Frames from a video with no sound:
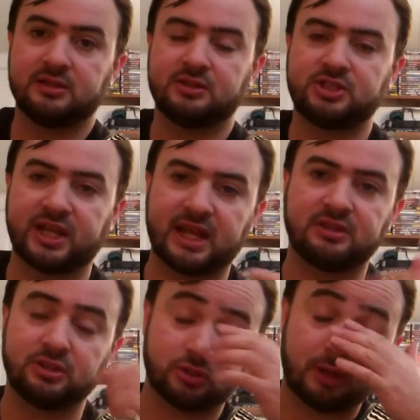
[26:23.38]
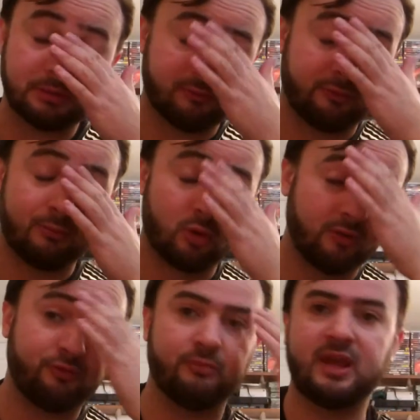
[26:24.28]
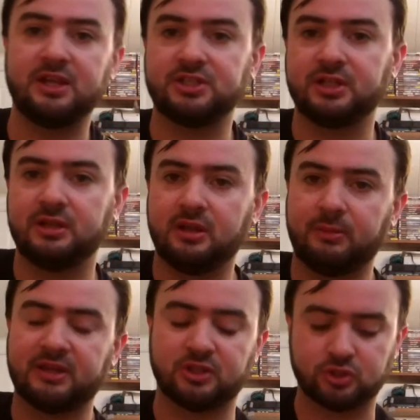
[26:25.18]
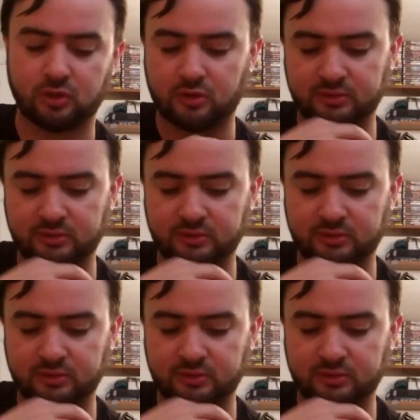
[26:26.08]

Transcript: Check out the description for more information about the song,